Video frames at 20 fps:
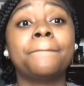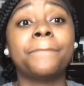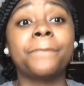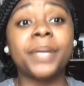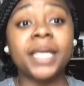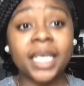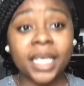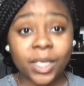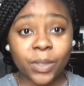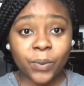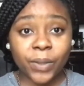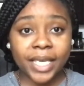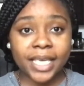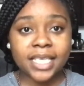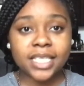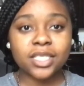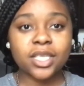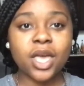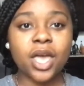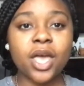But
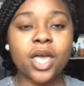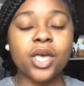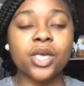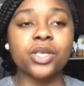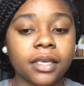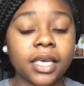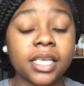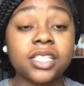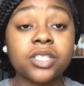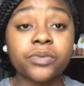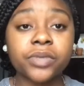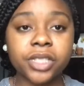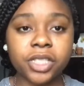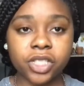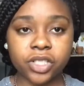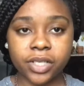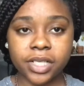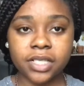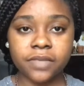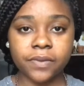anyways, it's a really
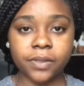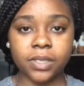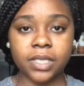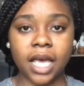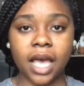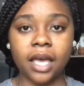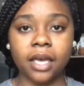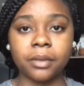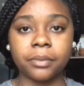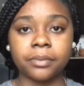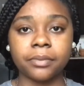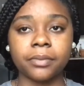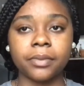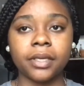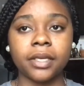stressful time,